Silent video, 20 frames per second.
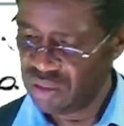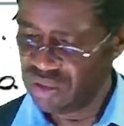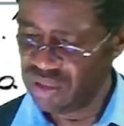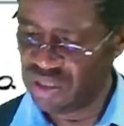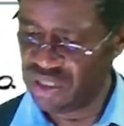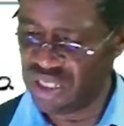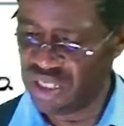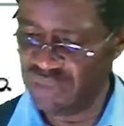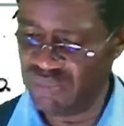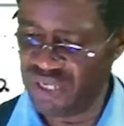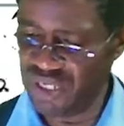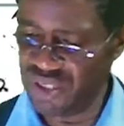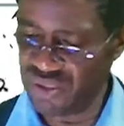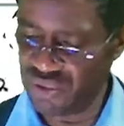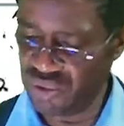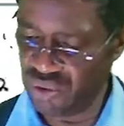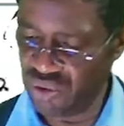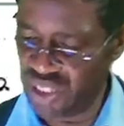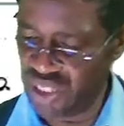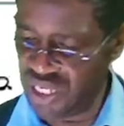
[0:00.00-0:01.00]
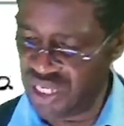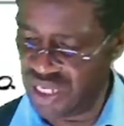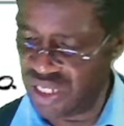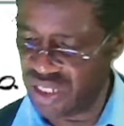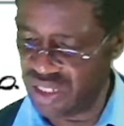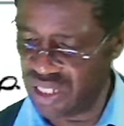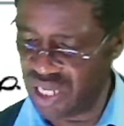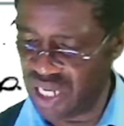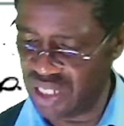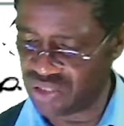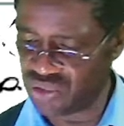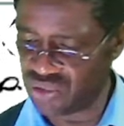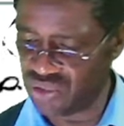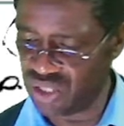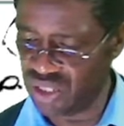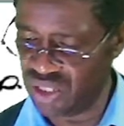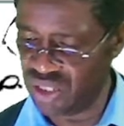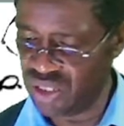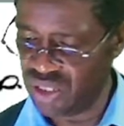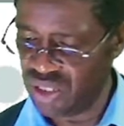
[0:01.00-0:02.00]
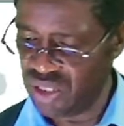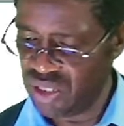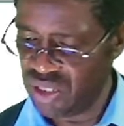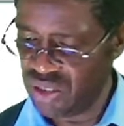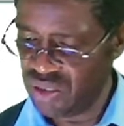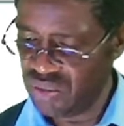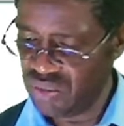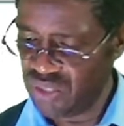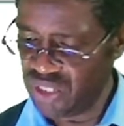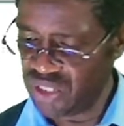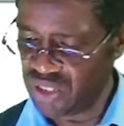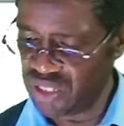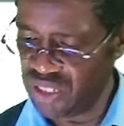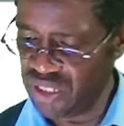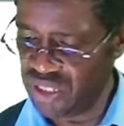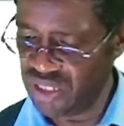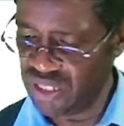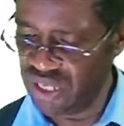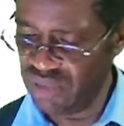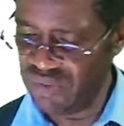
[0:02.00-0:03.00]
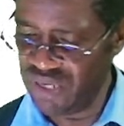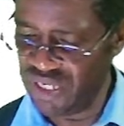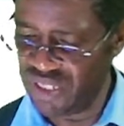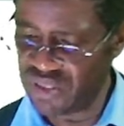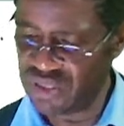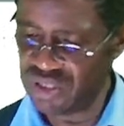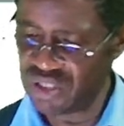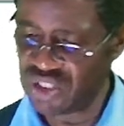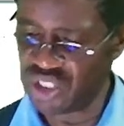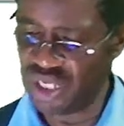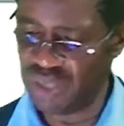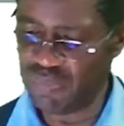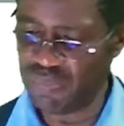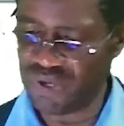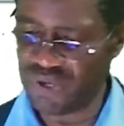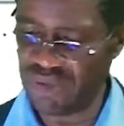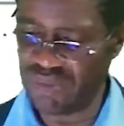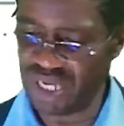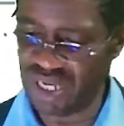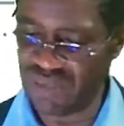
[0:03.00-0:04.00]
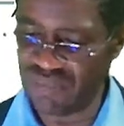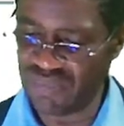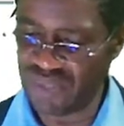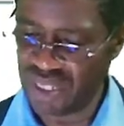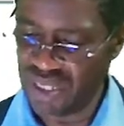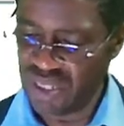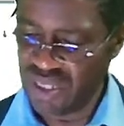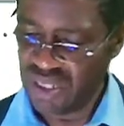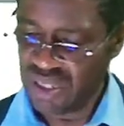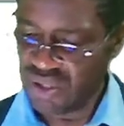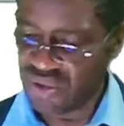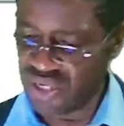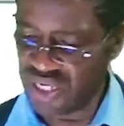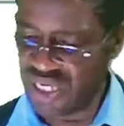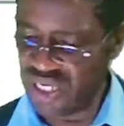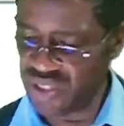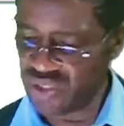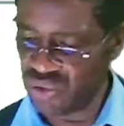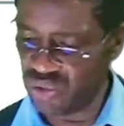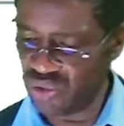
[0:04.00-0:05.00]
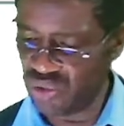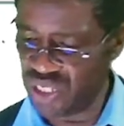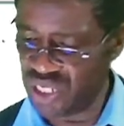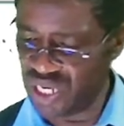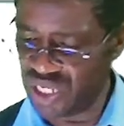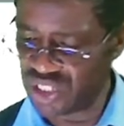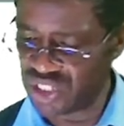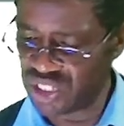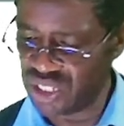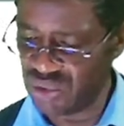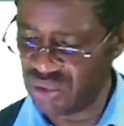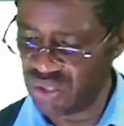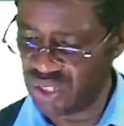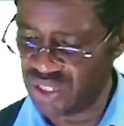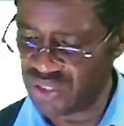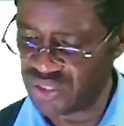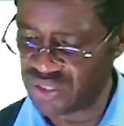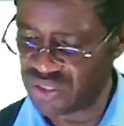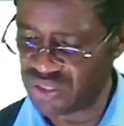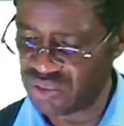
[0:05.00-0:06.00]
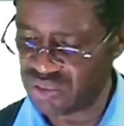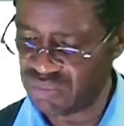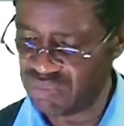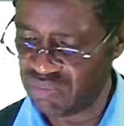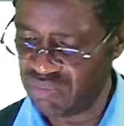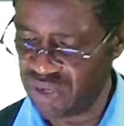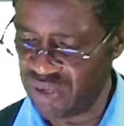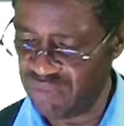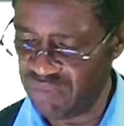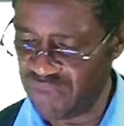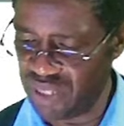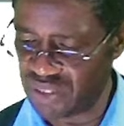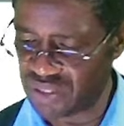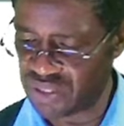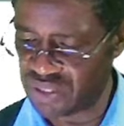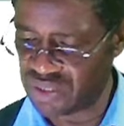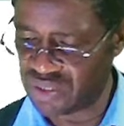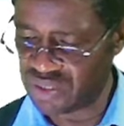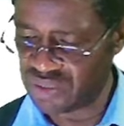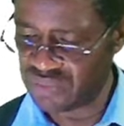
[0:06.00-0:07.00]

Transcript: Debit, ordinary, we are saying debit, share premium, credit, ordinary shareholders members.